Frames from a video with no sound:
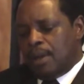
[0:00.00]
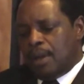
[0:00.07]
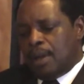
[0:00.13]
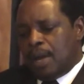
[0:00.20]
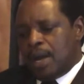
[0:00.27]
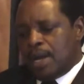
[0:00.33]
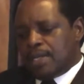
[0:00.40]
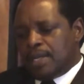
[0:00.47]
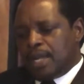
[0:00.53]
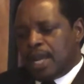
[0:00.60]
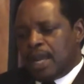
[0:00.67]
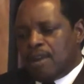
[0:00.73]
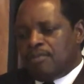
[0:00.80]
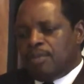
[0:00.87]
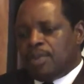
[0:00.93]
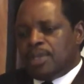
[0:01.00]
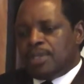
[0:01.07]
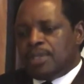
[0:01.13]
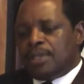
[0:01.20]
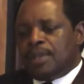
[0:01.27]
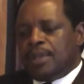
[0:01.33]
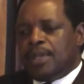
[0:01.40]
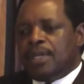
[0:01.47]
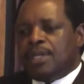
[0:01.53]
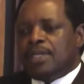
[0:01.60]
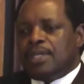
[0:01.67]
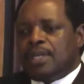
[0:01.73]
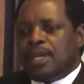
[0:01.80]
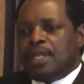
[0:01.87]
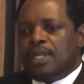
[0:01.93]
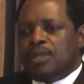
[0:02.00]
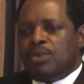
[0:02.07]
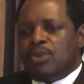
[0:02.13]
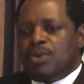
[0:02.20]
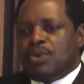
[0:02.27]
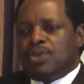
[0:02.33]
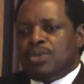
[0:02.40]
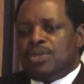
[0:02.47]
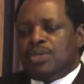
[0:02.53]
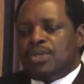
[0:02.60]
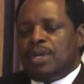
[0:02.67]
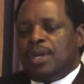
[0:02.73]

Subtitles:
as a government, then decided was